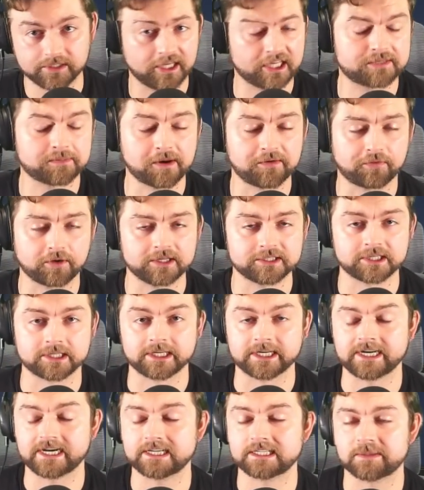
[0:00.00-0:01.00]
Yes, my friends, on
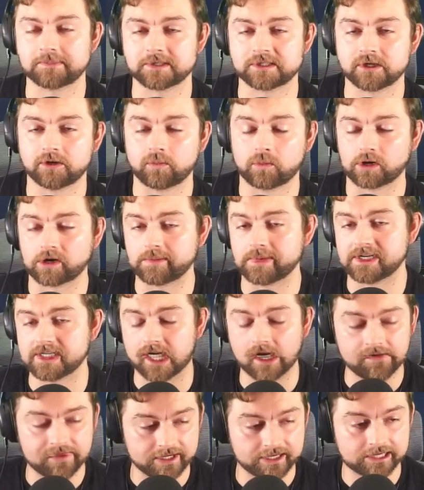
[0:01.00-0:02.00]
today's episode, we're going to be
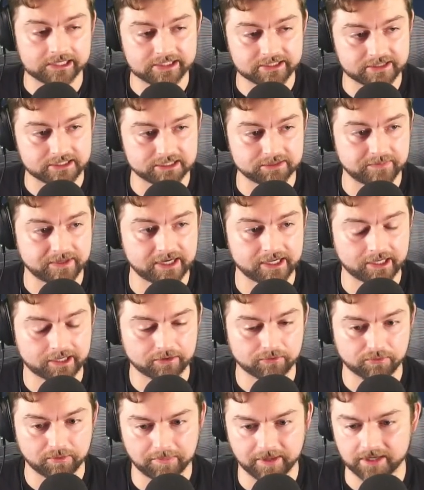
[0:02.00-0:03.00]
diving into the Dominican
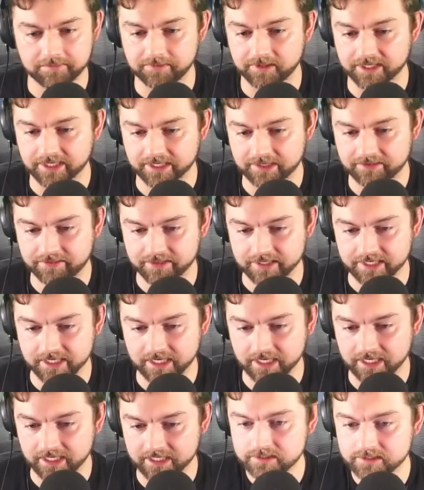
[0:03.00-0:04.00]
Republic,
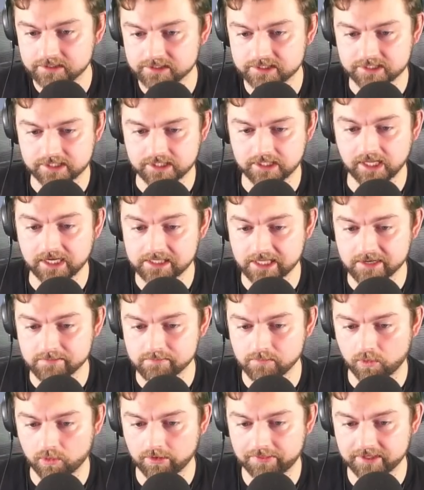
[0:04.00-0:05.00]
the slightly
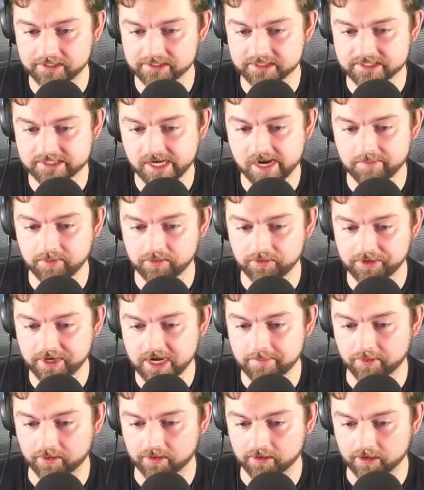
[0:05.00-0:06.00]
more than stable
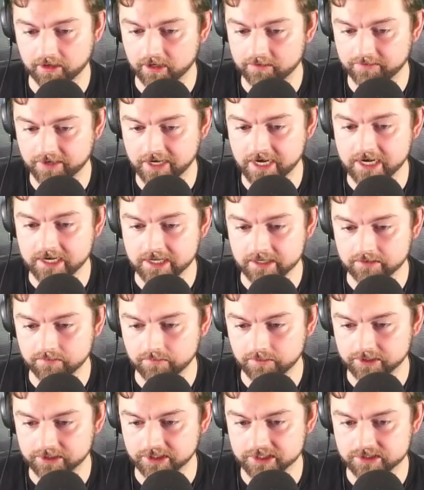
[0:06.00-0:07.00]
neighbor of Haiti,
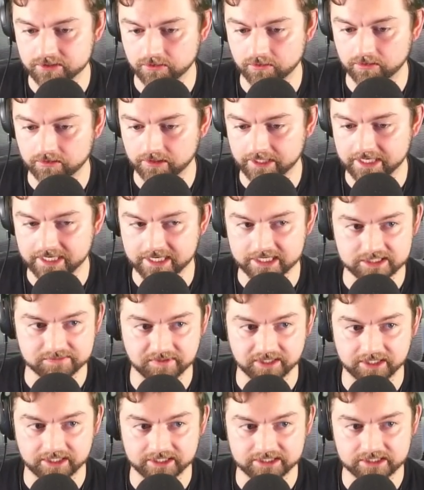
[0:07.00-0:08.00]
which historically has
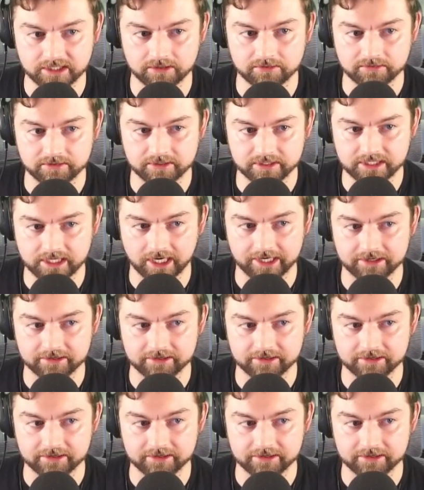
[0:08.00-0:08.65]
been its own kind